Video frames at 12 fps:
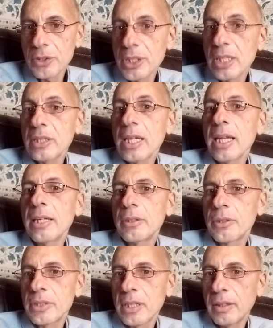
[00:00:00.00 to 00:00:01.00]
She has to hate
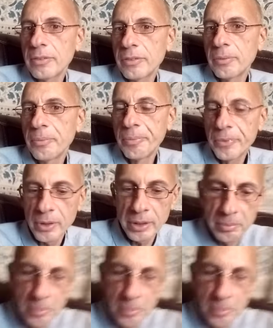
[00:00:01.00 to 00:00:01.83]
herself. Right?